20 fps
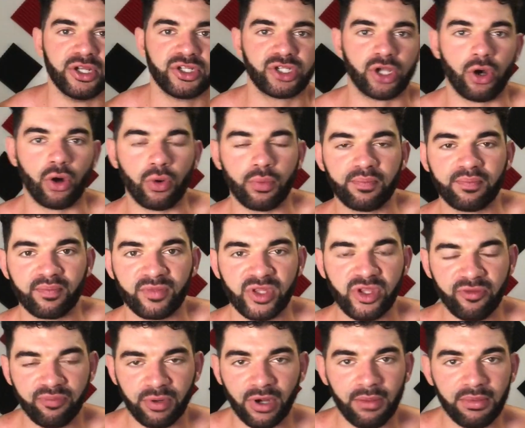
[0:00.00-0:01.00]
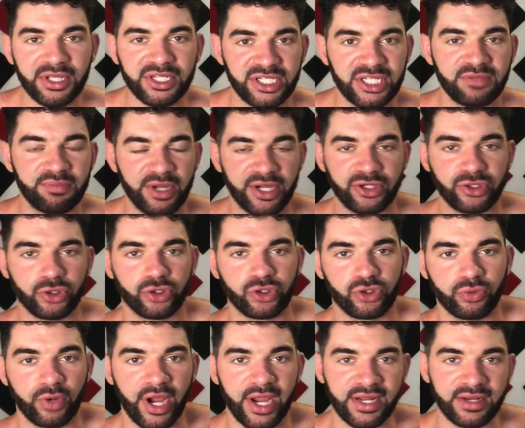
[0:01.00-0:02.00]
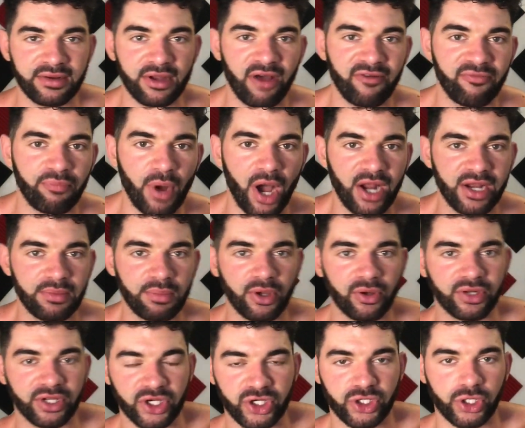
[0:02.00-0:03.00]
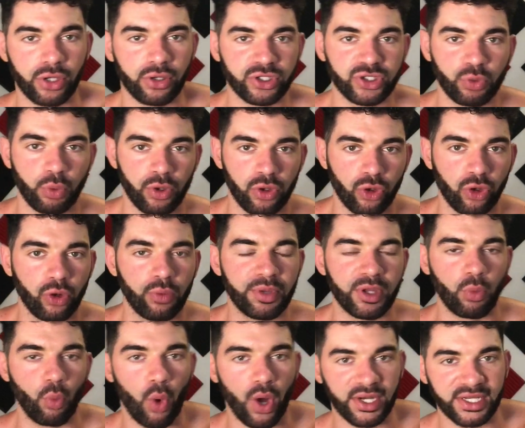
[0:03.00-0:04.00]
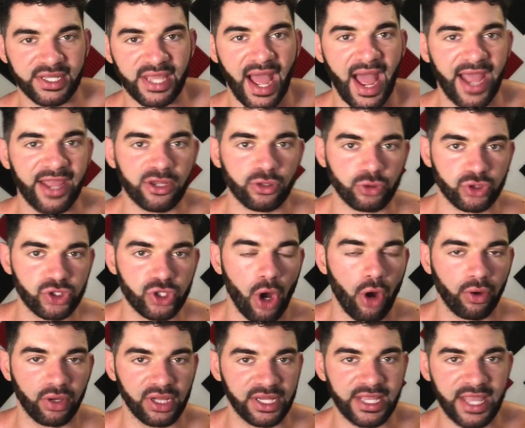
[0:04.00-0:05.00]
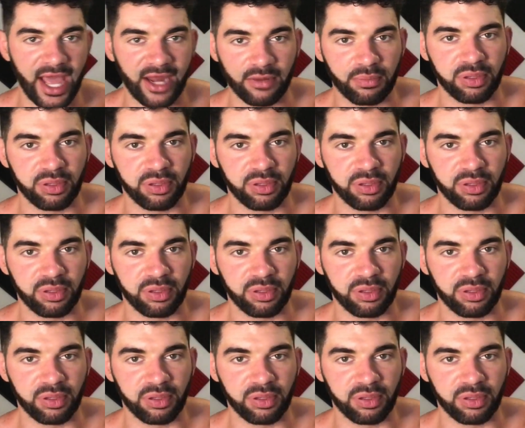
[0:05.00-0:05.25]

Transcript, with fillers: So you've probably seen pictures, right, of bodybuilding shows where there will be one guy who's totally out of